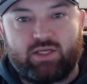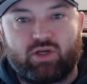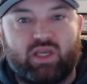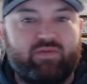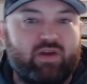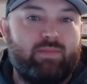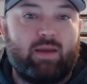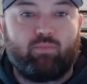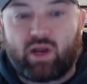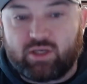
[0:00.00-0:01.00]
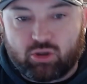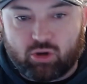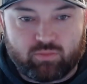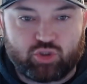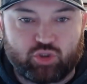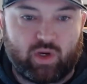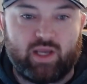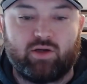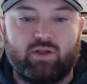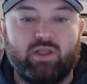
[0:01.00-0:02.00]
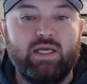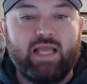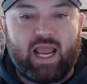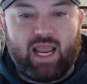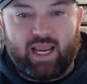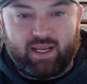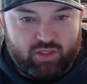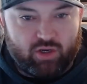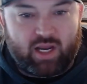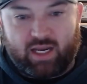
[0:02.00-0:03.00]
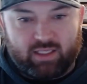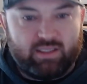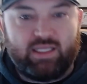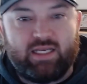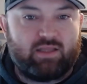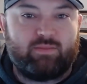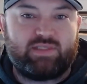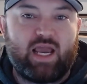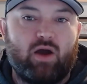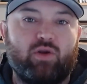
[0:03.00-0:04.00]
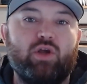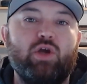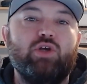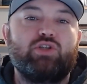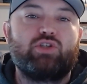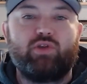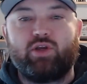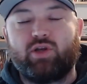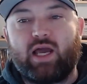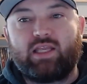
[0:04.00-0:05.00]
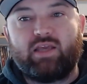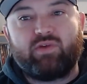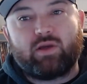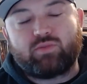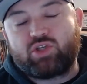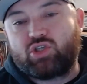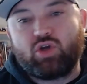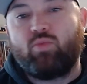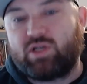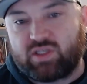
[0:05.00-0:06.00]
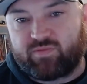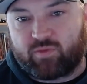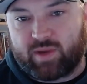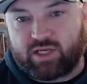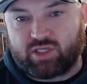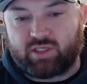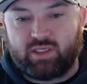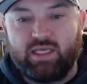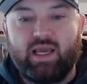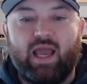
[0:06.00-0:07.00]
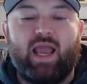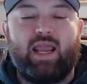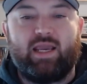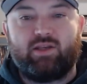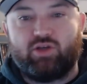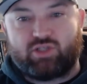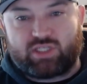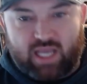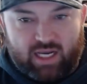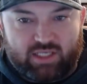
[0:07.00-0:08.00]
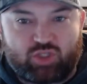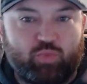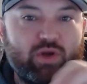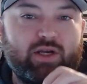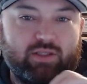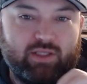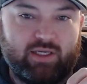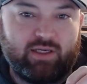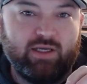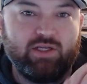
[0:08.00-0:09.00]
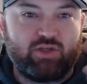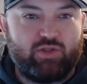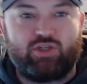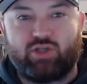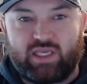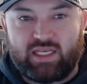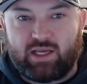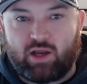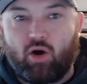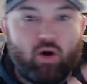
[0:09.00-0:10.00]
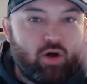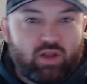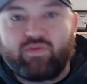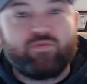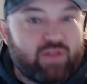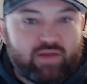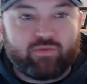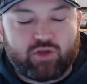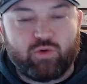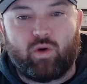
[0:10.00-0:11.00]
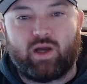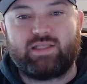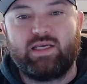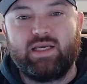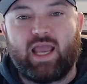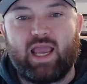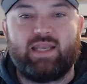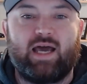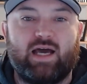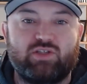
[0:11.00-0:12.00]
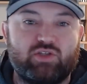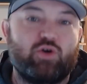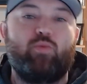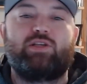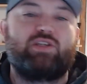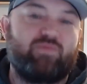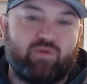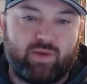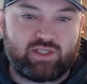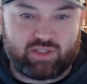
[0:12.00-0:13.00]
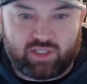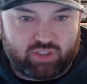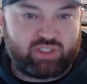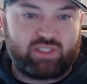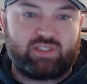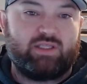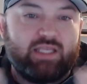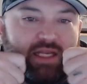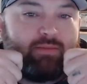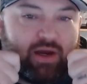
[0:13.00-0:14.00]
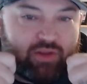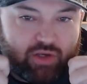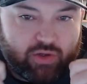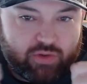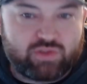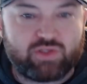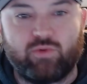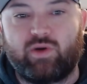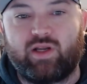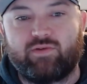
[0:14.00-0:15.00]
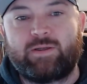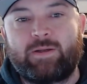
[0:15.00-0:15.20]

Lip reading: You're giving them that breadcrumb trail, and you're kind of leading them down so that you're not giving them so much information, and you're just kind of sprinkling so that you're getting all of the flavor you want and not so much information that you're just leading by the nose or whatever.